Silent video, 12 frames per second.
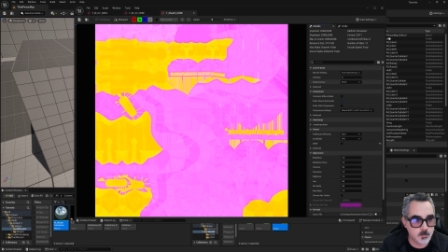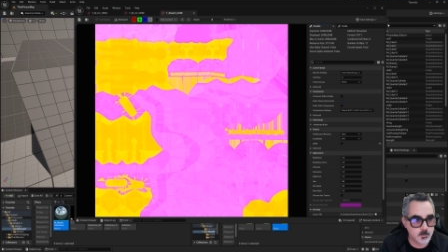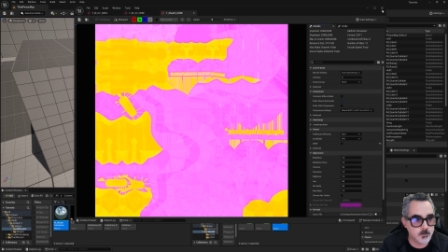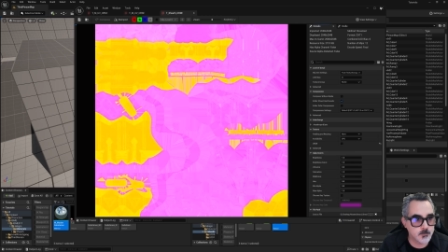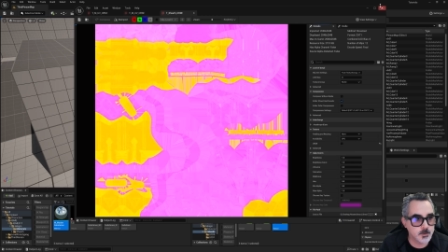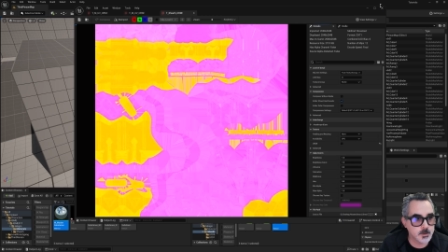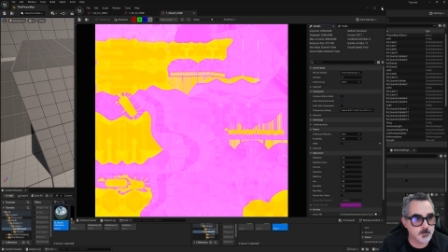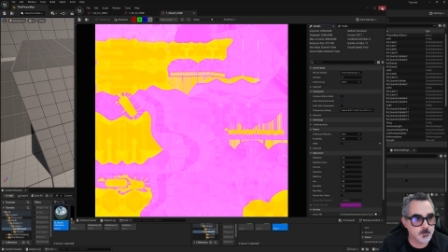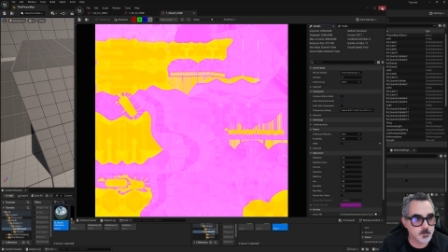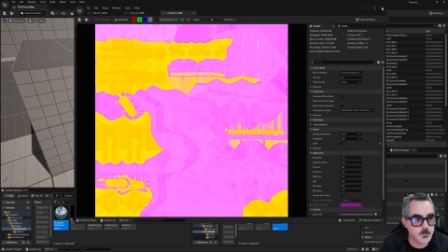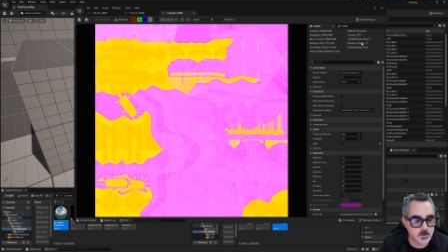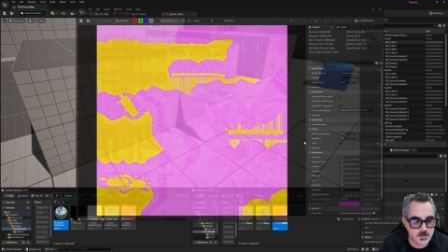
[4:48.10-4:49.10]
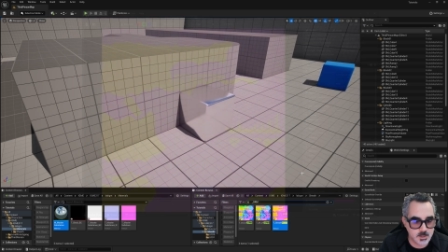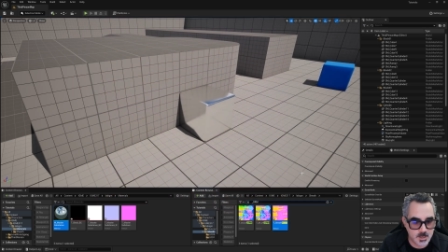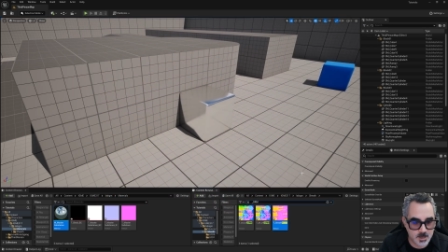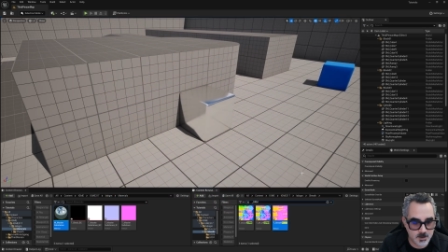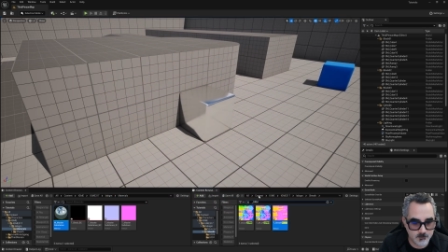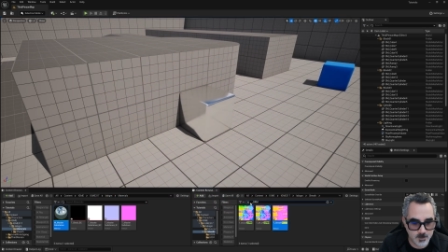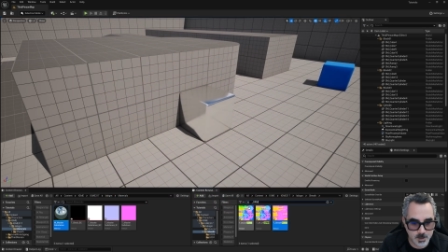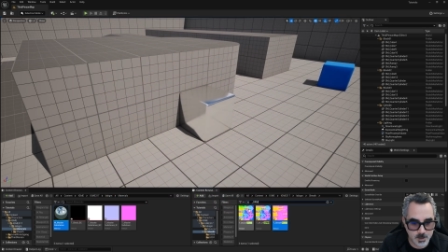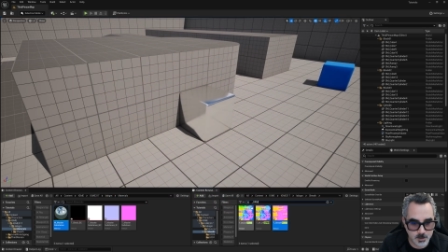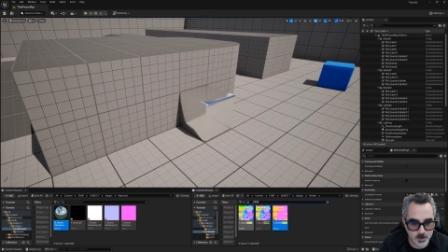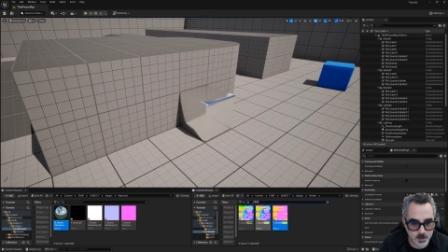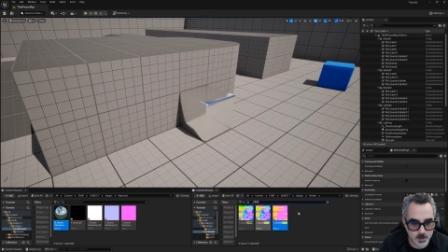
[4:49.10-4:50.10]
Perfect. Once I have that,
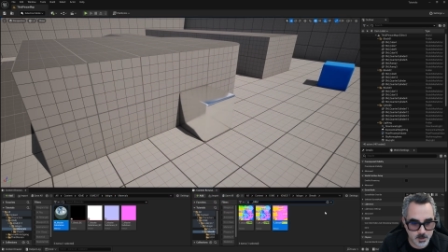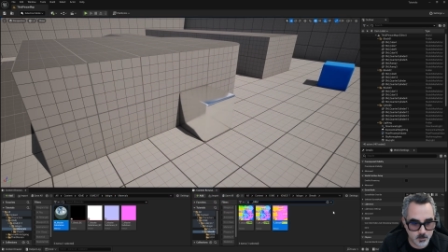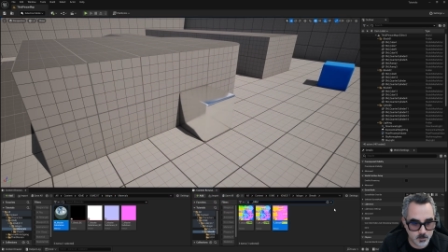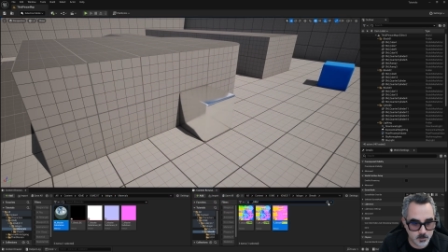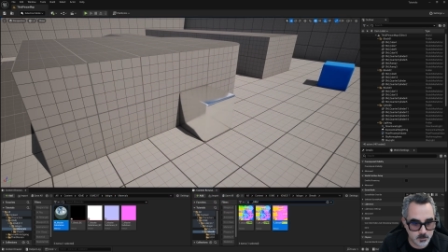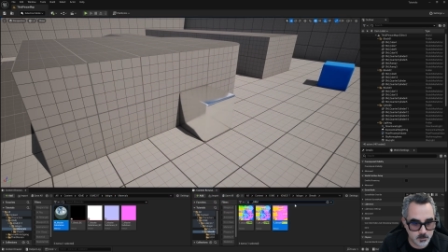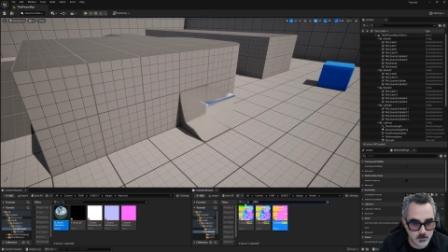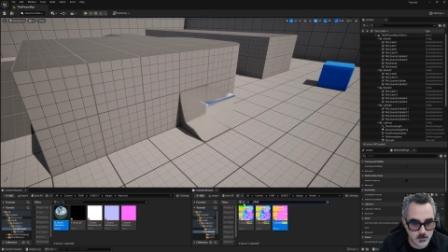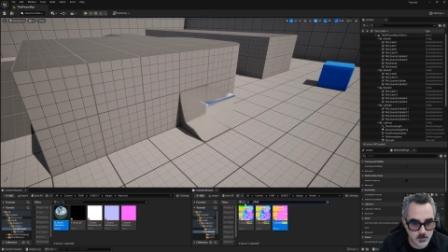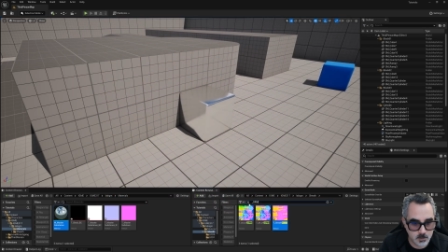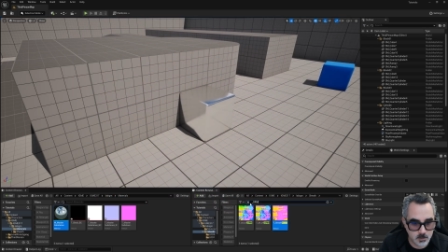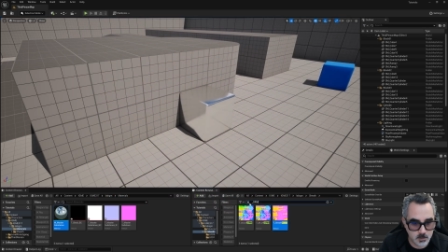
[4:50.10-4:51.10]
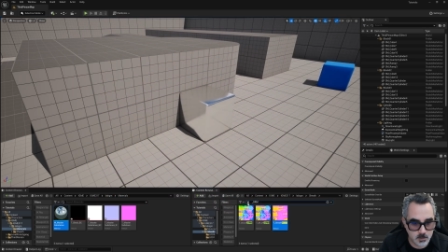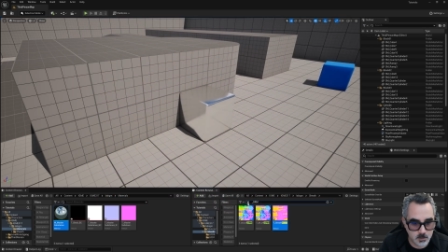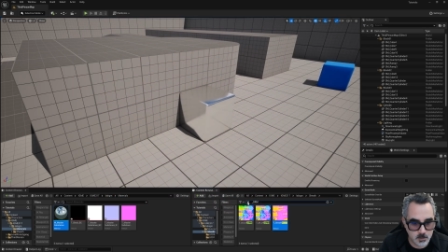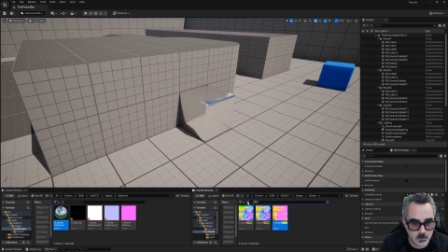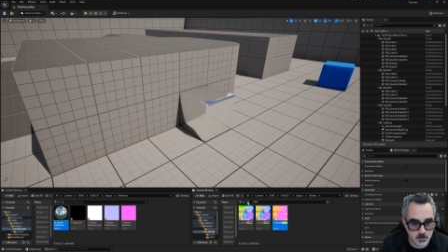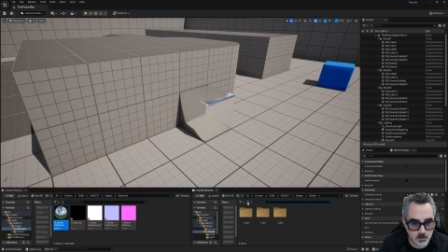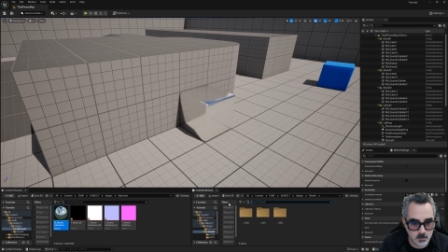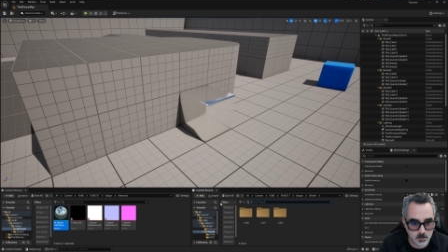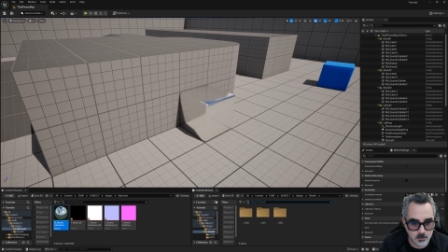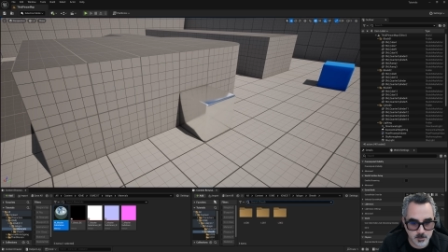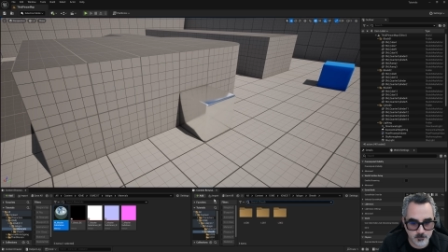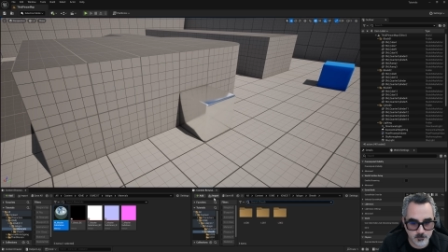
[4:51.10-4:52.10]
I will
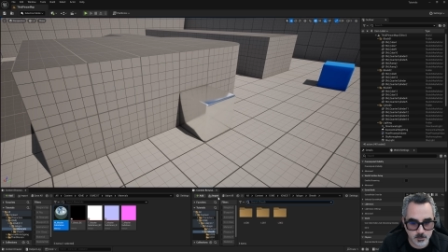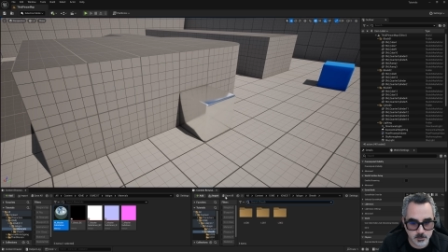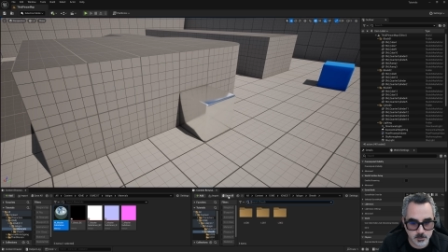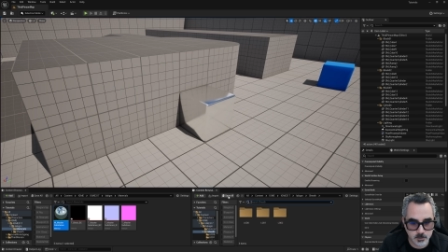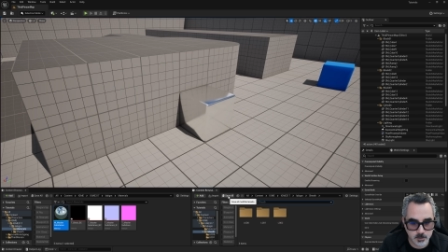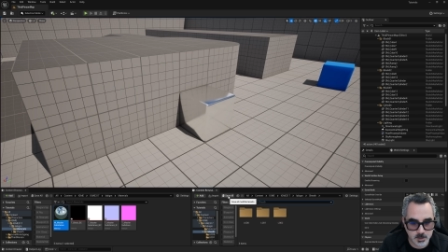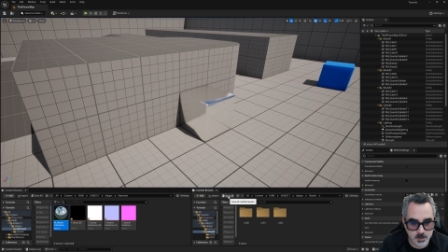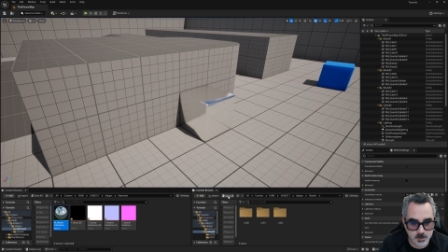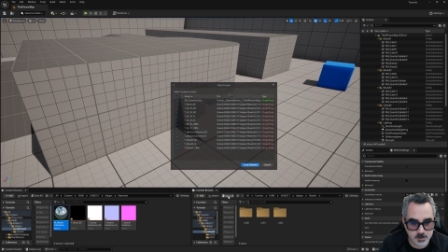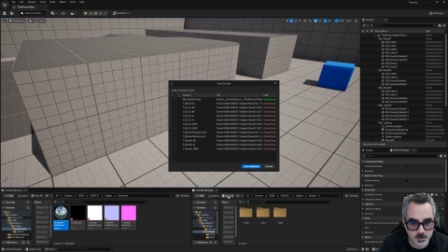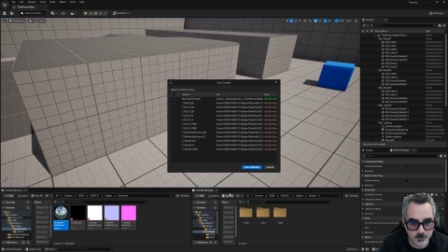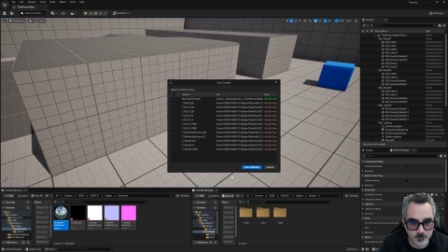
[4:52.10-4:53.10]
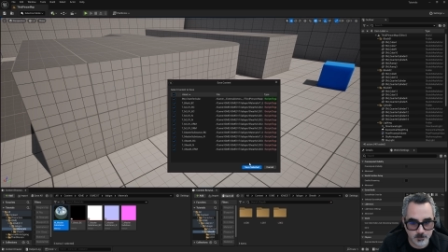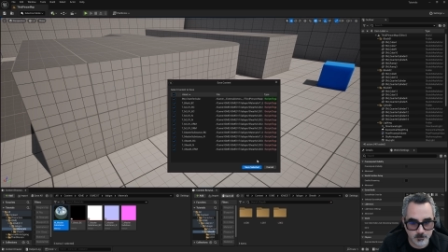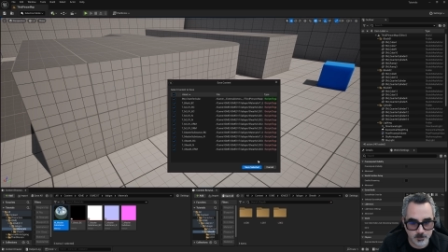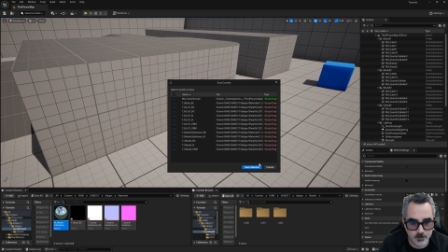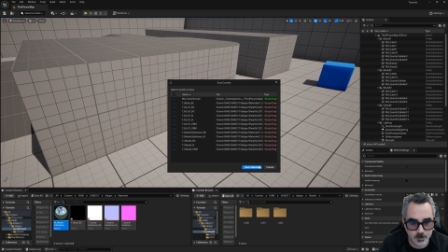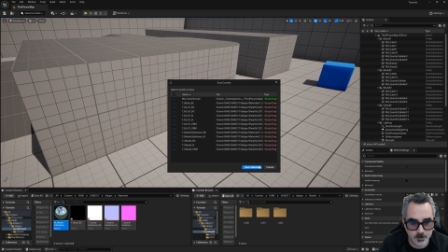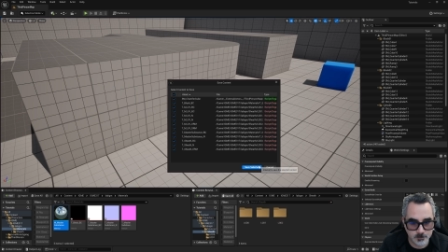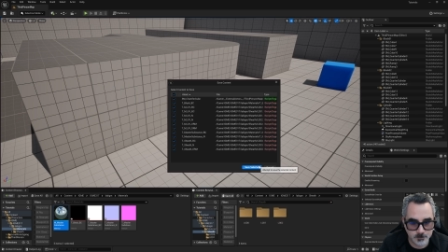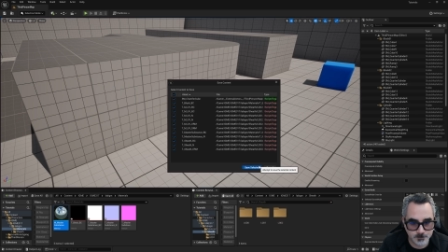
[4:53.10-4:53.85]
close my filter and save everything.